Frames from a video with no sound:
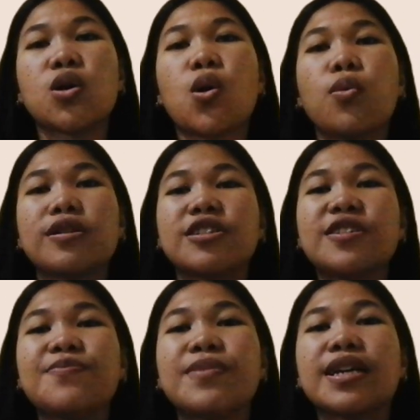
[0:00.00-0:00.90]
Goal
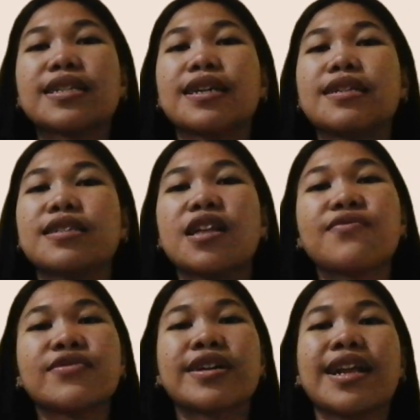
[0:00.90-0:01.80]
achievements and
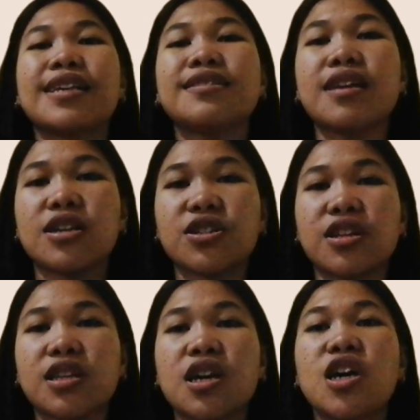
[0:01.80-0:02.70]

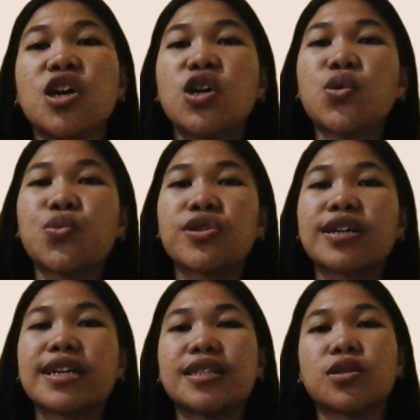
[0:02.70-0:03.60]
self-realization in
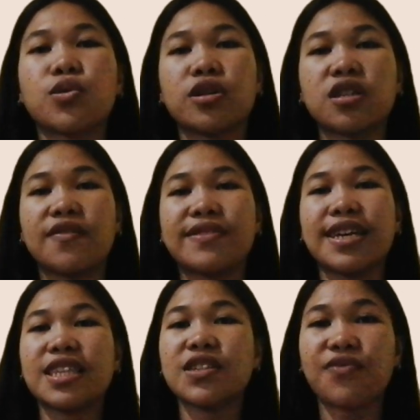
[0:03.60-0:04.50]
work is a source of
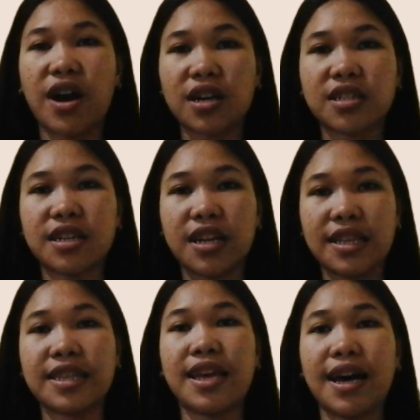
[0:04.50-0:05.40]
satisfaction
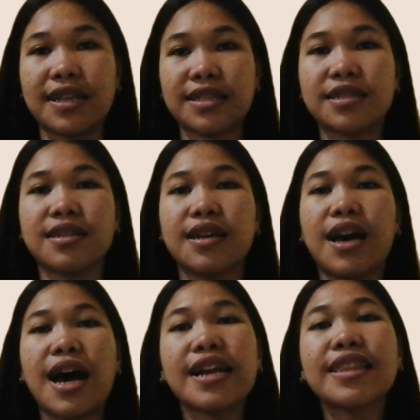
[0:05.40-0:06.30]
and
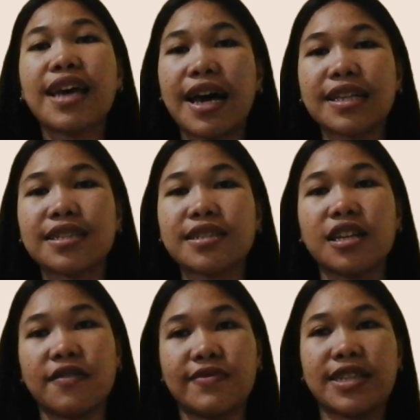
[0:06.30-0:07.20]
enhanced
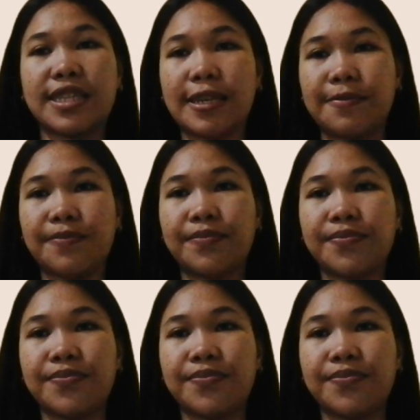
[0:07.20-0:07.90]
self-esteem.